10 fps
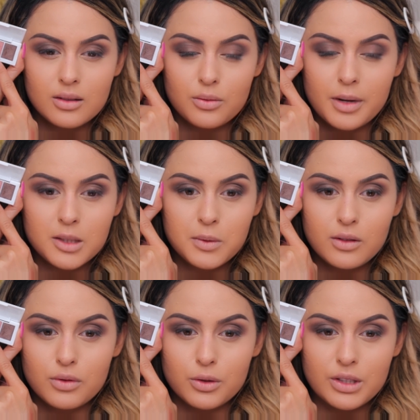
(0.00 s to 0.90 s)
It reminds
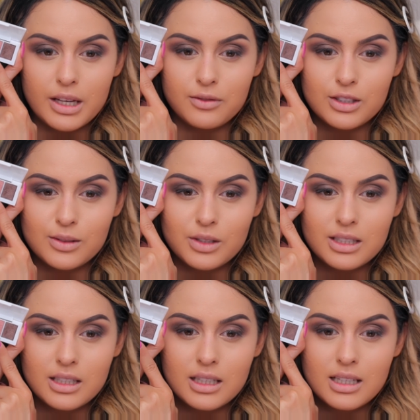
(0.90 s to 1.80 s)
me of rosé for some
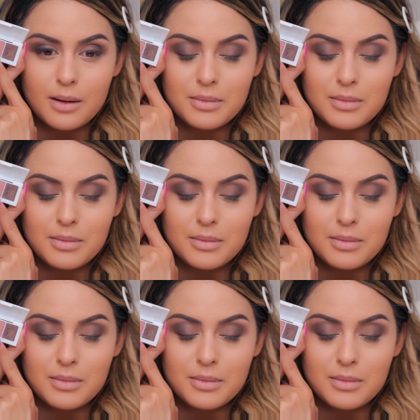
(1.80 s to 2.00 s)
reason.